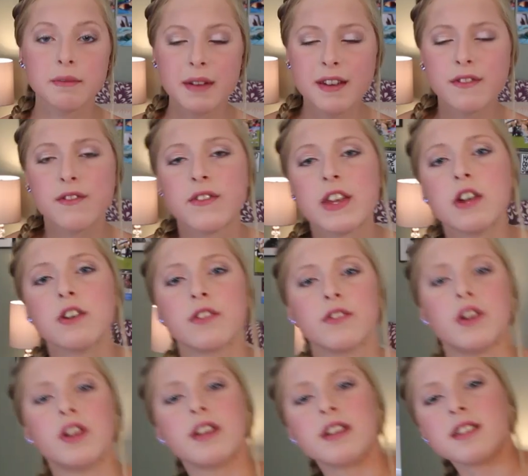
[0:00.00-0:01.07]
My feet are
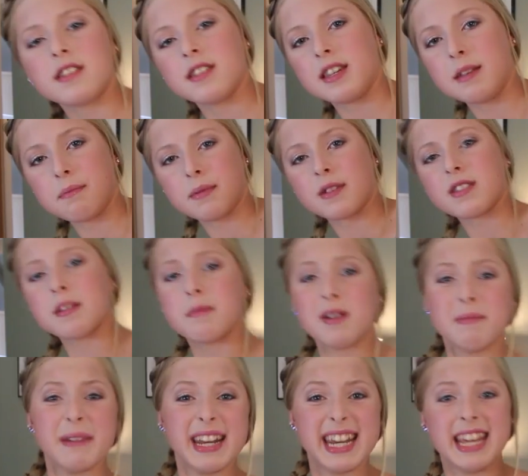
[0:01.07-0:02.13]
falling asleep because I'm
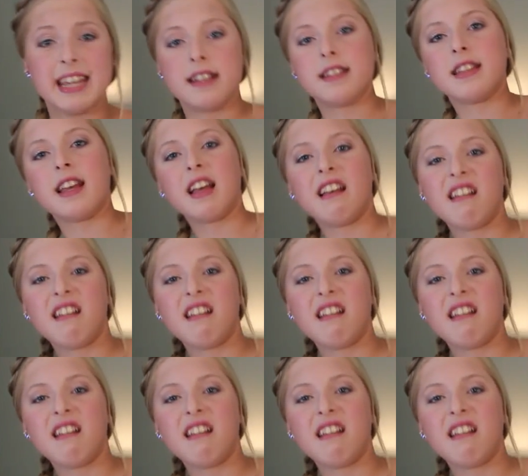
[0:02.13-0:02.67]
on my knees.